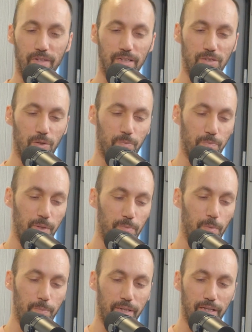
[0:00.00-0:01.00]
And so
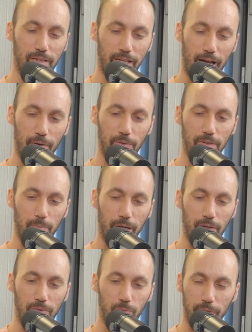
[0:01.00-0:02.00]
people being loud
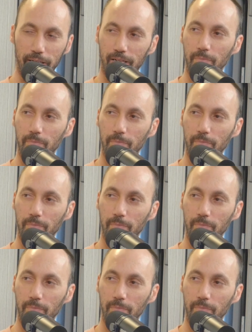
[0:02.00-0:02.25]
about winning,